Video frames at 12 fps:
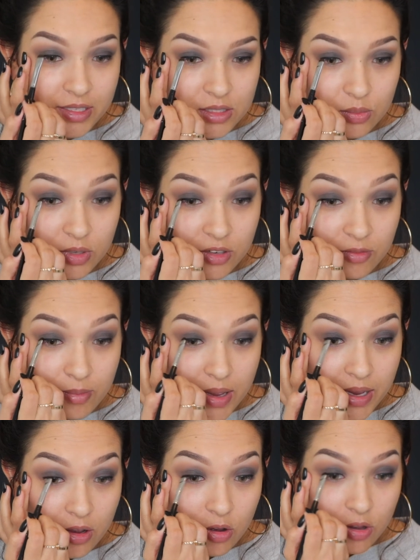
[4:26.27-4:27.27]
It's one of
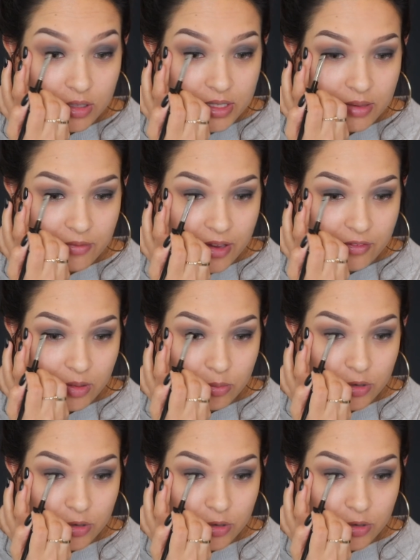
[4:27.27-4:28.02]
my all-time favorite